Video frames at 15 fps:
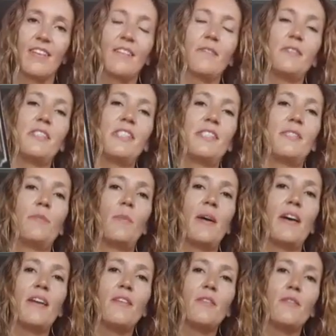After a
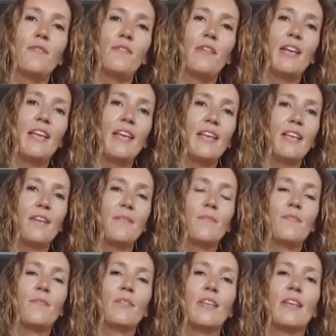spell, you're feeling
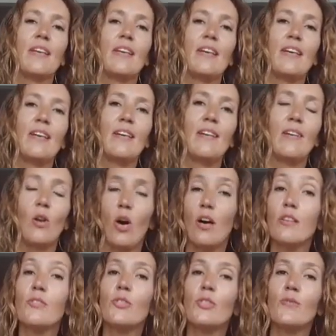
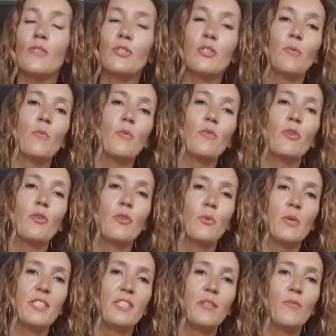lost. For some of you,
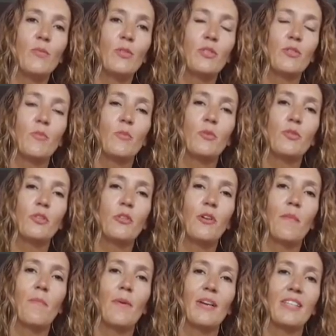you're waiting for someone to
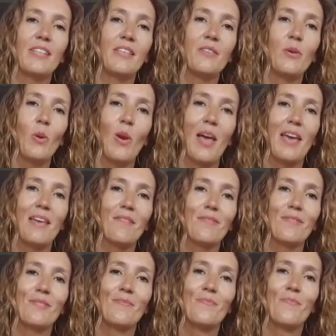come back in your life.
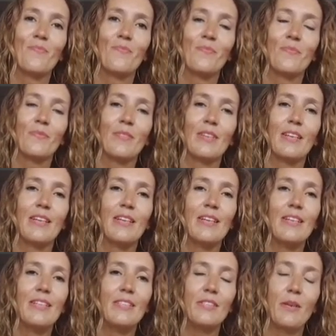
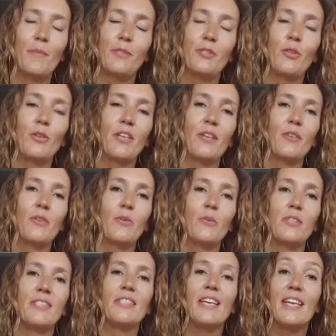The best you can do
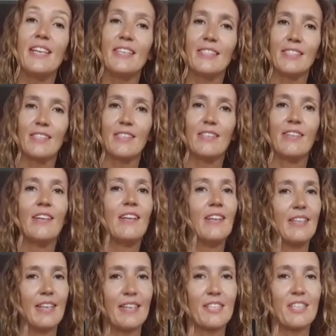with is
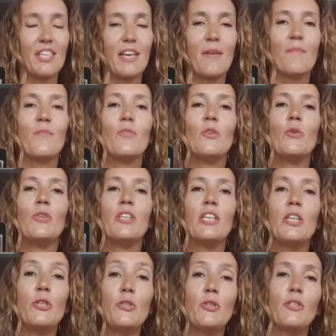energy. You
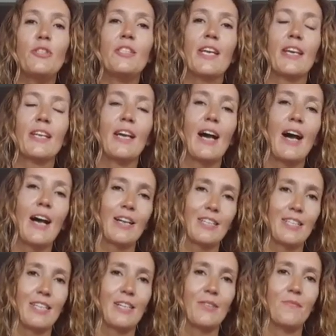need to take
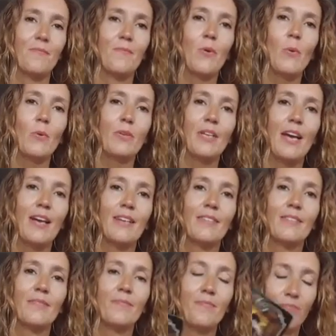action, okay?
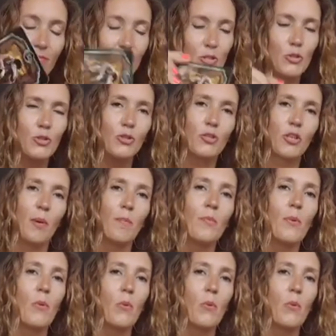Stop